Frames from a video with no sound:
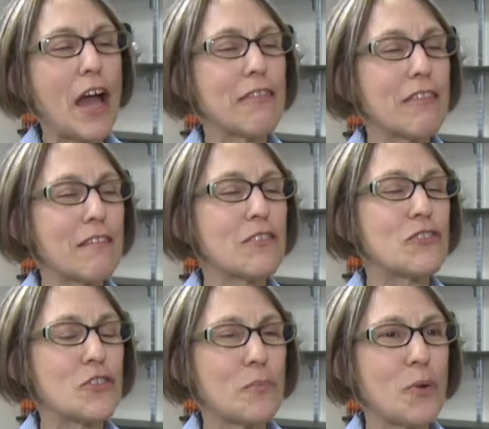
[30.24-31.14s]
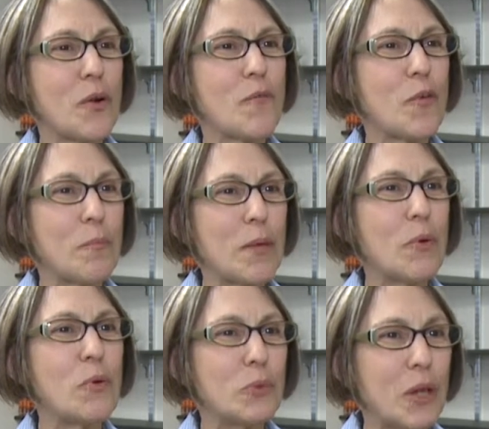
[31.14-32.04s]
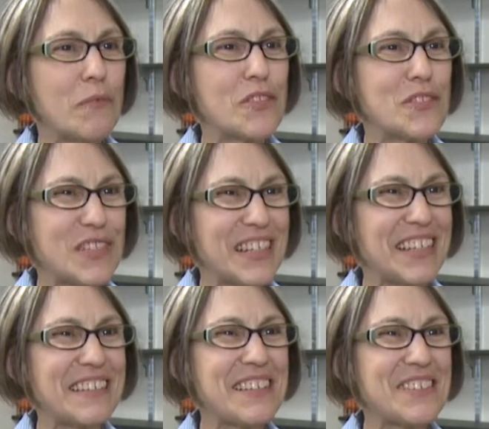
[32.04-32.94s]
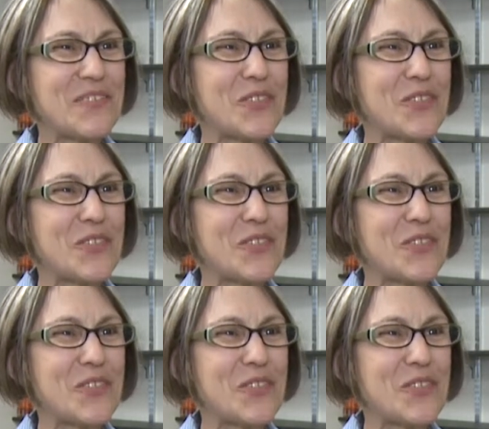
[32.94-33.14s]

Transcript: I think this is a program for people who love the city. It's